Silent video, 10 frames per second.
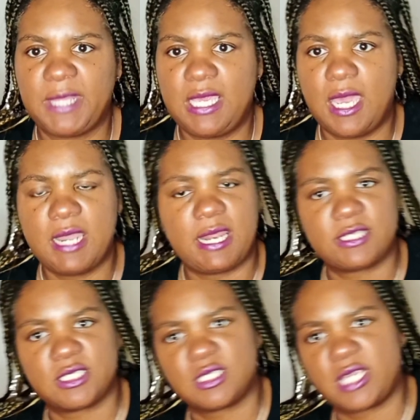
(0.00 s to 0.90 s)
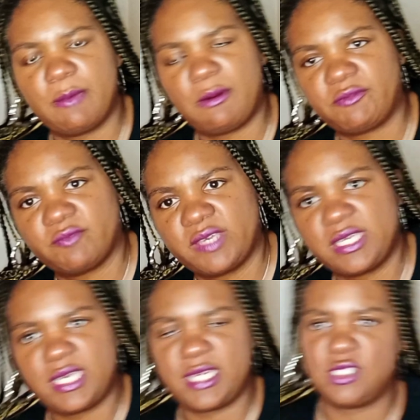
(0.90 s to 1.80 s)
and I just came off a
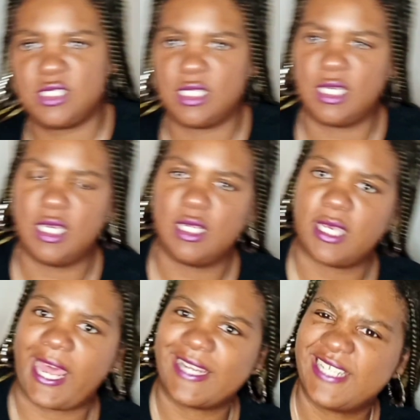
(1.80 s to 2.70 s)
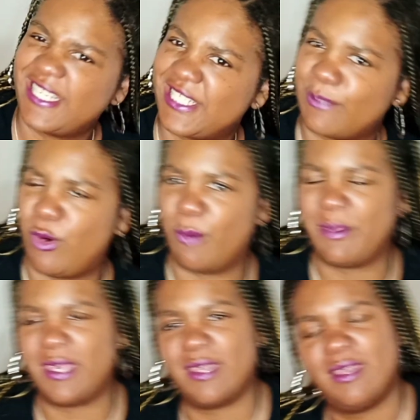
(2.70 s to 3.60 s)
vacation. I got a dentist
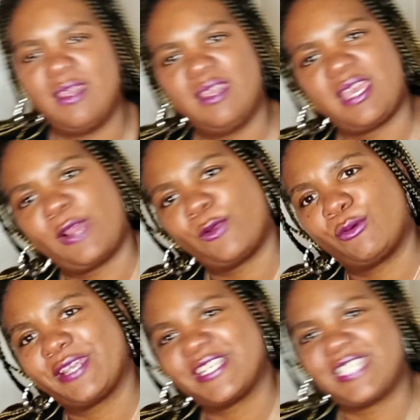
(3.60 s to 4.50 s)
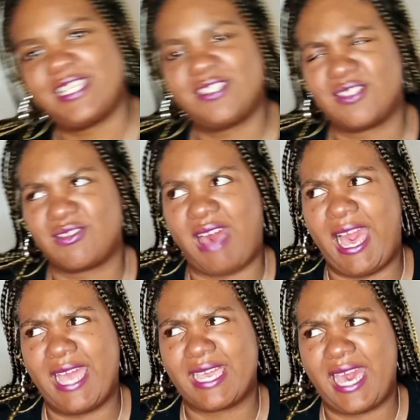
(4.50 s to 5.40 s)
appointment, got orientation. So I
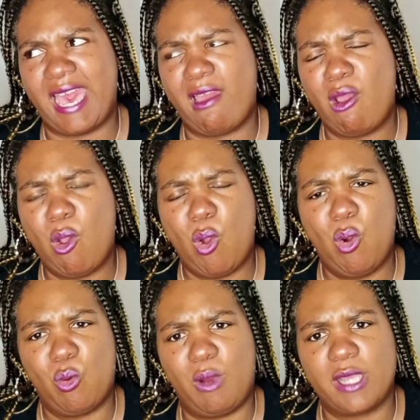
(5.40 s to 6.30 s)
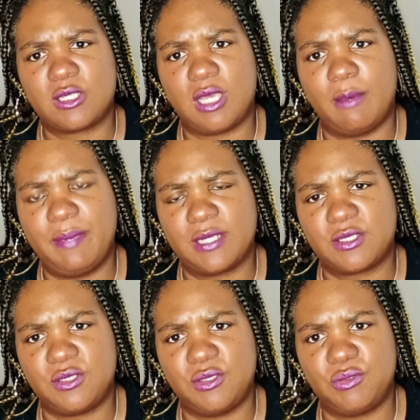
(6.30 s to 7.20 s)
got quite a bit to
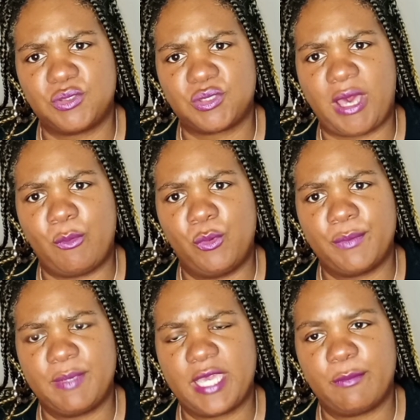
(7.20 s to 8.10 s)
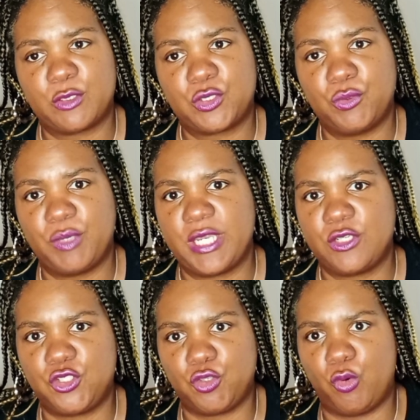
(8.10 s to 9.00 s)
do. So I wouldn't be able to
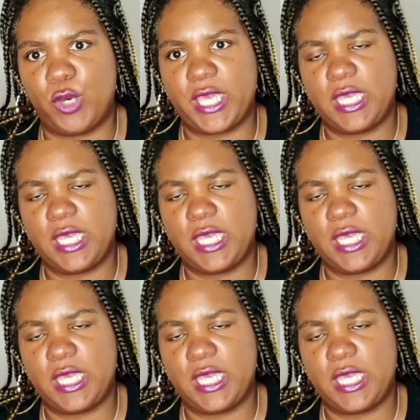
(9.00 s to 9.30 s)
enjoy